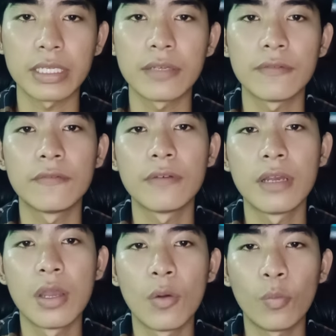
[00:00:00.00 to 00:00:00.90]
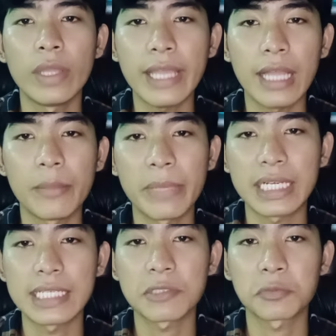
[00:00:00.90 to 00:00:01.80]
If one
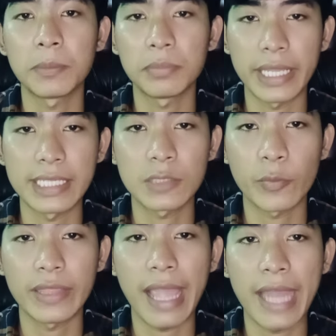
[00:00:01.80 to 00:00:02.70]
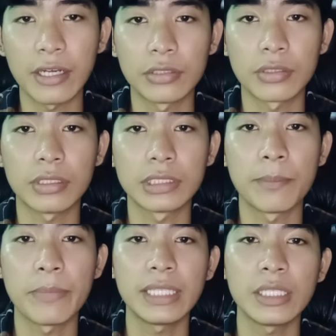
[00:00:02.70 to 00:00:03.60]
element is replaced with another,
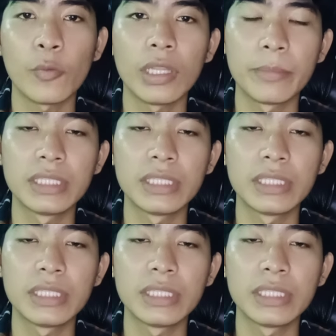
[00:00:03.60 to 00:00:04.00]
the meaning will be